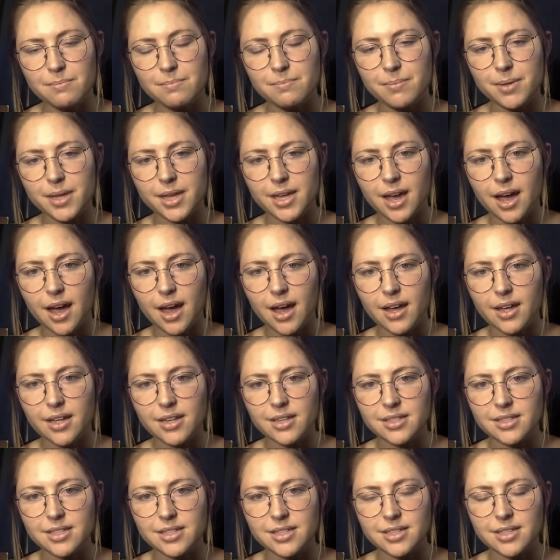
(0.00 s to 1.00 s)

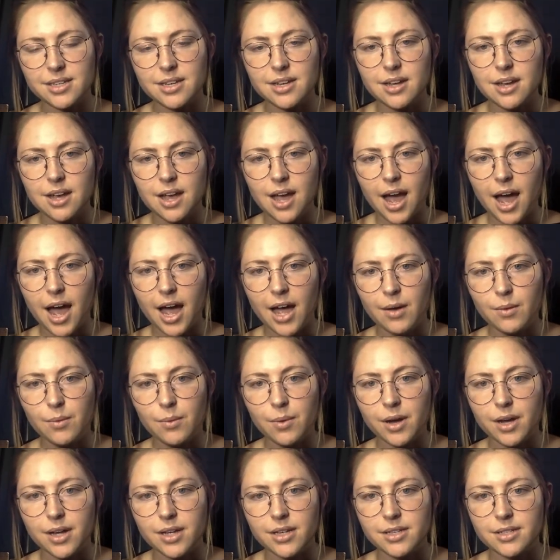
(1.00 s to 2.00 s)
because I
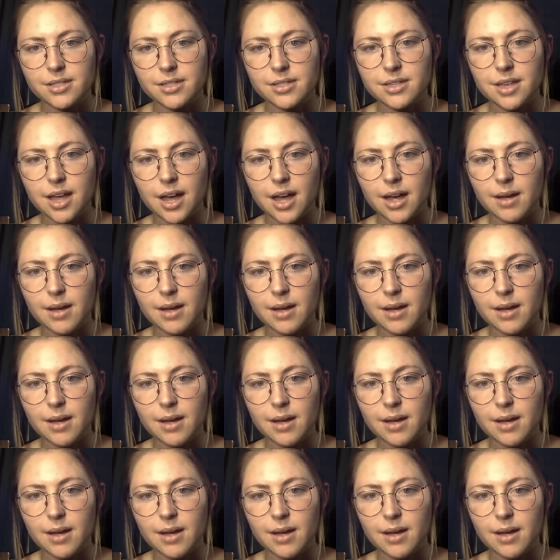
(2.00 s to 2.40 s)
was